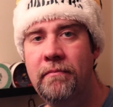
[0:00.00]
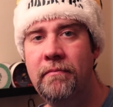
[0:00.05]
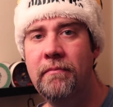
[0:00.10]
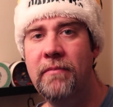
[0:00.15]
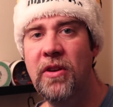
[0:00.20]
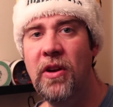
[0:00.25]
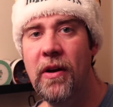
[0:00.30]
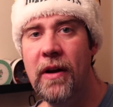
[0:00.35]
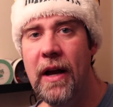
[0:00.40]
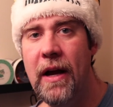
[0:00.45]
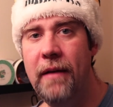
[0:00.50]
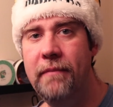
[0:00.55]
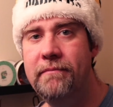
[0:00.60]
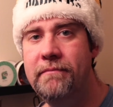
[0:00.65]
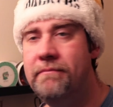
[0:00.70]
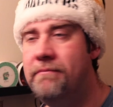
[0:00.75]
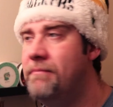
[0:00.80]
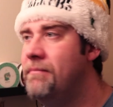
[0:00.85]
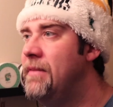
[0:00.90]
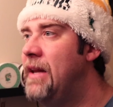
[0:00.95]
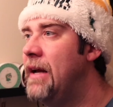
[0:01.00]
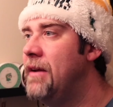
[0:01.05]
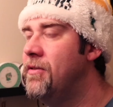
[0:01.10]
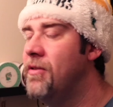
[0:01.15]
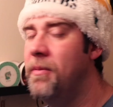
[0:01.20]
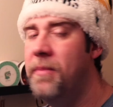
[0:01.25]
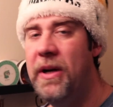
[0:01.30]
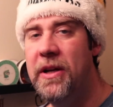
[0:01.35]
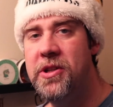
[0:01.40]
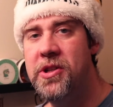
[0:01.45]
that's all I got. Thanks
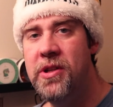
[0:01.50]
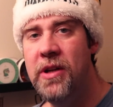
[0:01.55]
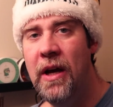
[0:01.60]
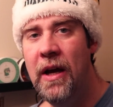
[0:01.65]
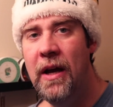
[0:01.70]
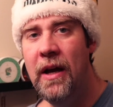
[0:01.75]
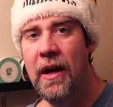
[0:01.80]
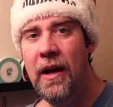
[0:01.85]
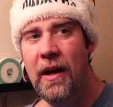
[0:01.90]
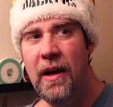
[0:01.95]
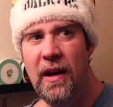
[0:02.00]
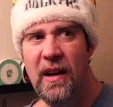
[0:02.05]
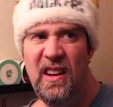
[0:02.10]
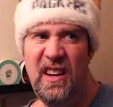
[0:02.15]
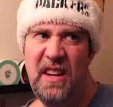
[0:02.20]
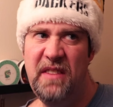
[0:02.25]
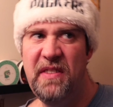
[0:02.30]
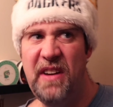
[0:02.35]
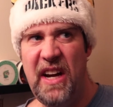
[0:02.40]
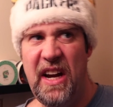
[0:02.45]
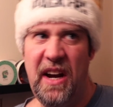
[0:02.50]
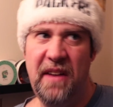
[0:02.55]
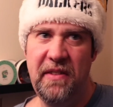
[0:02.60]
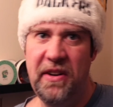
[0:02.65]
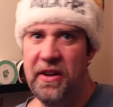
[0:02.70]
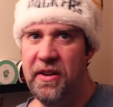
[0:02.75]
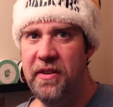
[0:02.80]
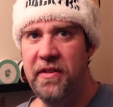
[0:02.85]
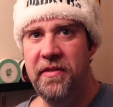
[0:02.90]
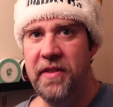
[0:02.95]
so much. If I have
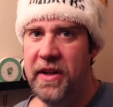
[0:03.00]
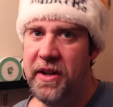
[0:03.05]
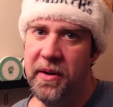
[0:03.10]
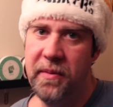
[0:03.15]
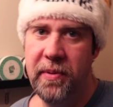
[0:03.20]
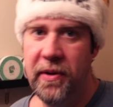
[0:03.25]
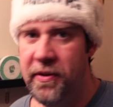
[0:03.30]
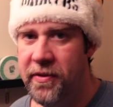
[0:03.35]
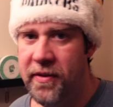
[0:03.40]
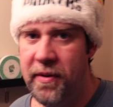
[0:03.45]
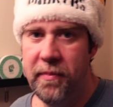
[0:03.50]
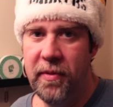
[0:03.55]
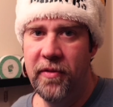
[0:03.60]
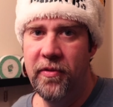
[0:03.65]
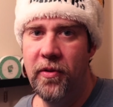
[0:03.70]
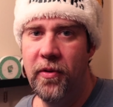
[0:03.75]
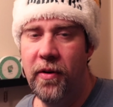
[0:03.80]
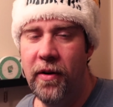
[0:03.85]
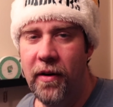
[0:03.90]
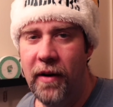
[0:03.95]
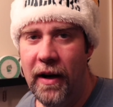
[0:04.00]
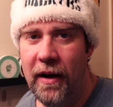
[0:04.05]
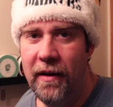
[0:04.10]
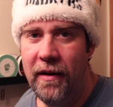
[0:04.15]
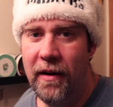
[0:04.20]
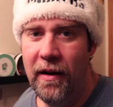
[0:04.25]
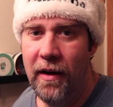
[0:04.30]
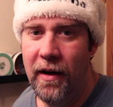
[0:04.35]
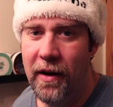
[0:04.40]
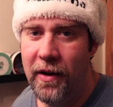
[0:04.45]
another video posted before
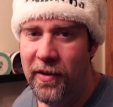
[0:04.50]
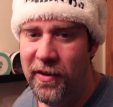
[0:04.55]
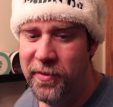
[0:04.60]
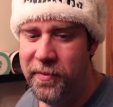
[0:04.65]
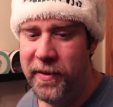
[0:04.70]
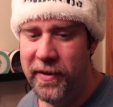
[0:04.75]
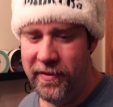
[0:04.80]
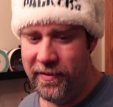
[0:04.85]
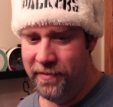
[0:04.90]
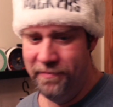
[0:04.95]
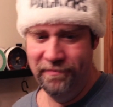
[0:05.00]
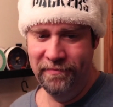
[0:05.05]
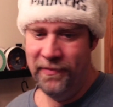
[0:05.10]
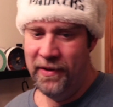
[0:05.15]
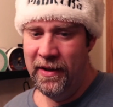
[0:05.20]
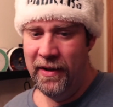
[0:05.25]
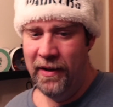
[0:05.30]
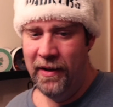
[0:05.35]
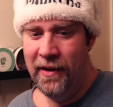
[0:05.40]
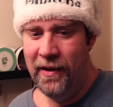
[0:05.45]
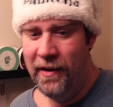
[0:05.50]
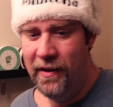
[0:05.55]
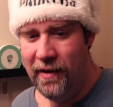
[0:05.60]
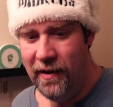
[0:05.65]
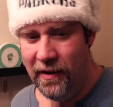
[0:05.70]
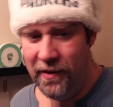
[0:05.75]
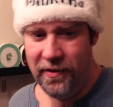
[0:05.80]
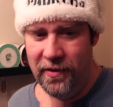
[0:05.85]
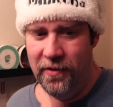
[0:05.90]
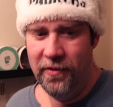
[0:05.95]
Christmas,
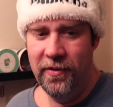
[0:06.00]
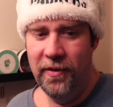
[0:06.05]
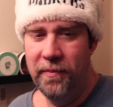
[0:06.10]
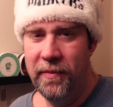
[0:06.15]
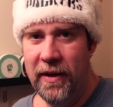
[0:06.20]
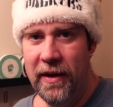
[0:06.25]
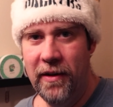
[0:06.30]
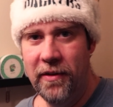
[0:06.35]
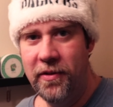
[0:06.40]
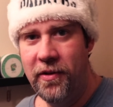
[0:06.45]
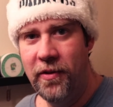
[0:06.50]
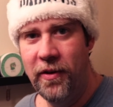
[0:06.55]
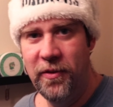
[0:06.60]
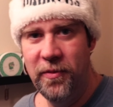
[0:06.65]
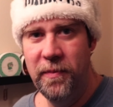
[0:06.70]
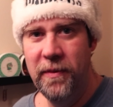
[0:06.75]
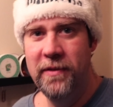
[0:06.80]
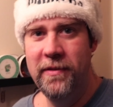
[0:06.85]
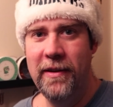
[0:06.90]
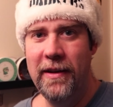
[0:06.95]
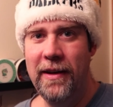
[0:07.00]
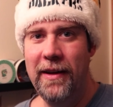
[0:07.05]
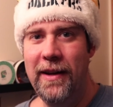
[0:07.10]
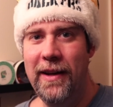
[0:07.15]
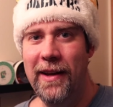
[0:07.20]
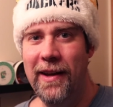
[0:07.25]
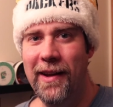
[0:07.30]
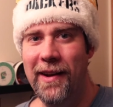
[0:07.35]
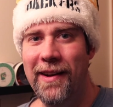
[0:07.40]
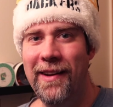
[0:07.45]
I'll throw something else Christmassy
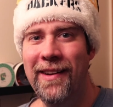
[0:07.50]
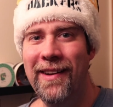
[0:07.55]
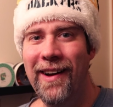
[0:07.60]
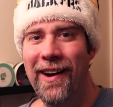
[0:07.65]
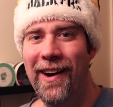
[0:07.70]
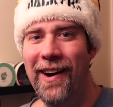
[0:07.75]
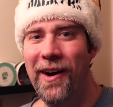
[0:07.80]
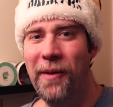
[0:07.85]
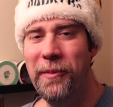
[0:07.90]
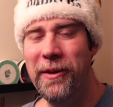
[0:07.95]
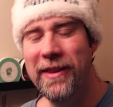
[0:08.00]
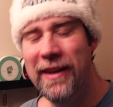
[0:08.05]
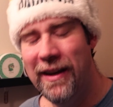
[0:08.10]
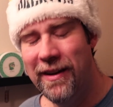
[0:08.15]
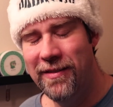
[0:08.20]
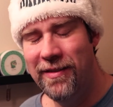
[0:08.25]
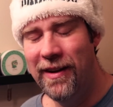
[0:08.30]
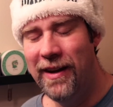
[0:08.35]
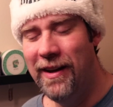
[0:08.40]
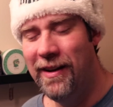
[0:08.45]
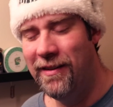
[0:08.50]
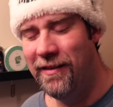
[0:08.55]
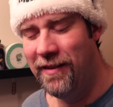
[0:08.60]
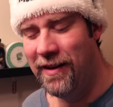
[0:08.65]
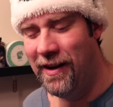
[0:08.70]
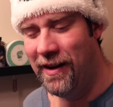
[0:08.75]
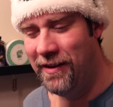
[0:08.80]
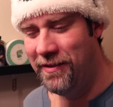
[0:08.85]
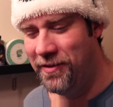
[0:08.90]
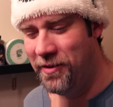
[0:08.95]
in. But thanks again,
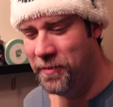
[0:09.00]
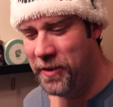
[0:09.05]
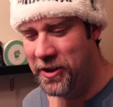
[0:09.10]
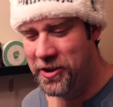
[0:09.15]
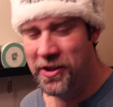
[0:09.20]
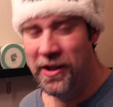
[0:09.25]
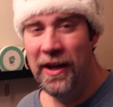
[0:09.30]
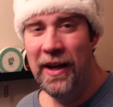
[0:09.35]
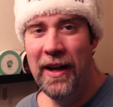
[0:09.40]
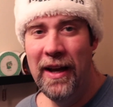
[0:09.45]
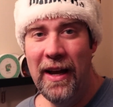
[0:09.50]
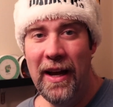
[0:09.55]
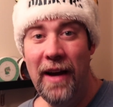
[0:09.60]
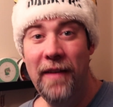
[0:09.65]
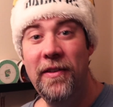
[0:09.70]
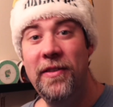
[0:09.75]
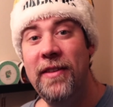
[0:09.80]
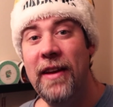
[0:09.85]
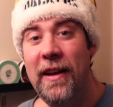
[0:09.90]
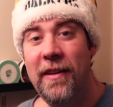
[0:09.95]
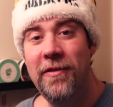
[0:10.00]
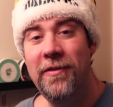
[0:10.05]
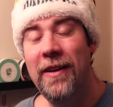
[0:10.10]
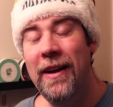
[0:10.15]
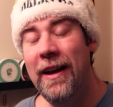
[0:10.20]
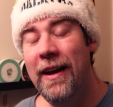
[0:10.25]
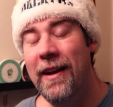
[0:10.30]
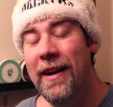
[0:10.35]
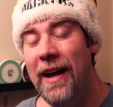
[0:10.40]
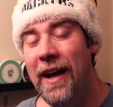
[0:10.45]
guys, so much. Have a safe
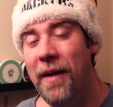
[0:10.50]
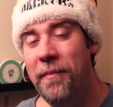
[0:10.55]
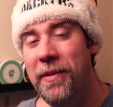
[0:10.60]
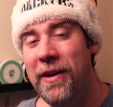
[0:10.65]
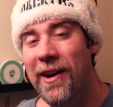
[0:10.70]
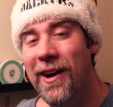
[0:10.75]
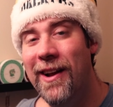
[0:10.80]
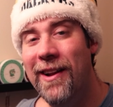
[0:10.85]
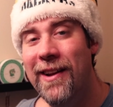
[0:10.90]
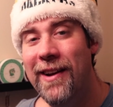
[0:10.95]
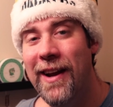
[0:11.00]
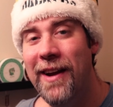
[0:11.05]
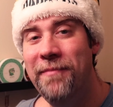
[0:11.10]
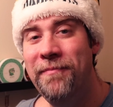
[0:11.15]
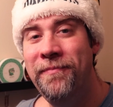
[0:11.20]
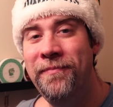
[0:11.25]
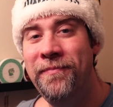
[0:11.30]
and happy holiday.